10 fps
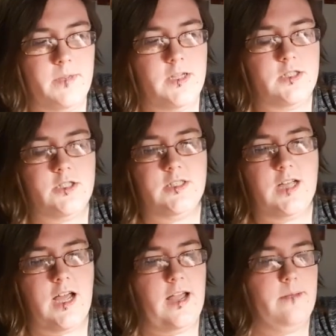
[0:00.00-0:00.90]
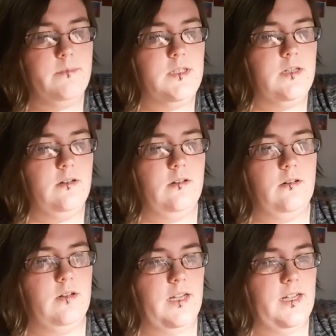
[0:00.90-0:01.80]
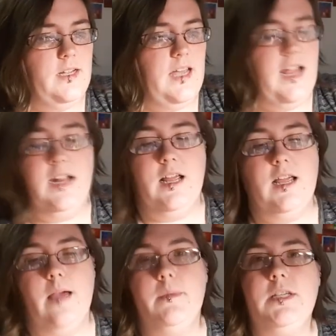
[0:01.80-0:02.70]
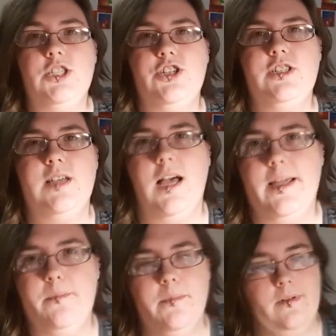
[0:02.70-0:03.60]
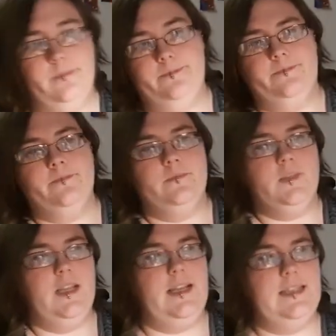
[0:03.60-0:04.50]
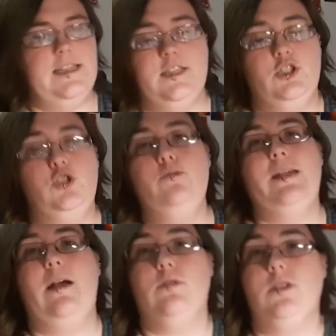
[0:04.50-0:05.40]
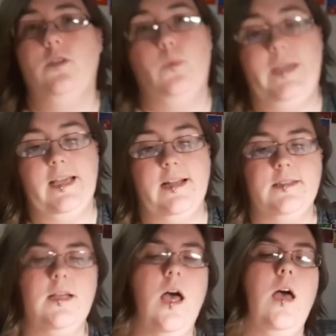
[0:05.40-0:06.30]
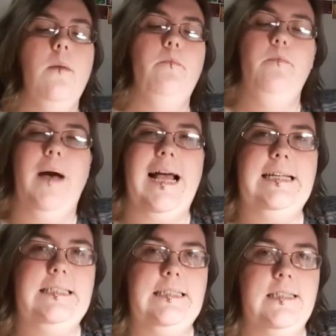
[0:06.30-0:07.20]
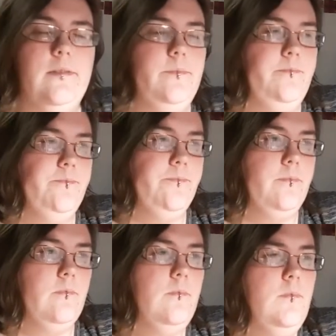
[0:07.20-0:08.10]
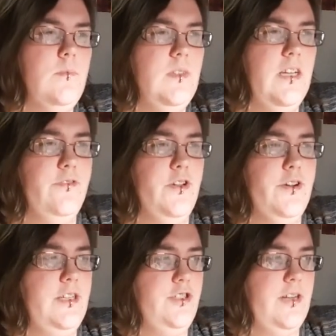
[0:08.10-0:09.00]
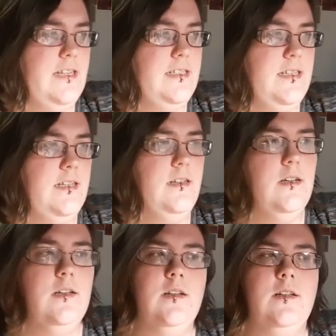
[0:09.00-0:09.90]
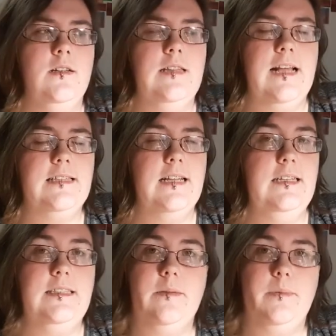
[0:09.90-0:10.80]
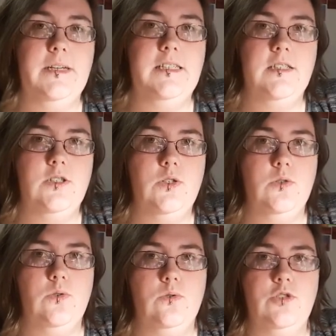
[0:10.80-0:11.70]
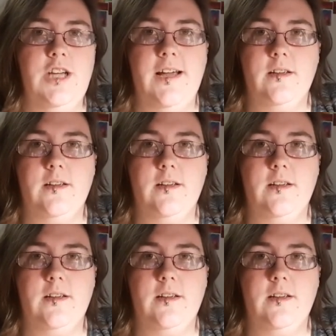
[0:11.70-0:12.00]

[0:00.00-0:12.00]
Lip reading: Eastern time till like 8 a.m. Eastern time. Like I said, stupid hours on the weekend. But if you're interested, that's at least a place to check.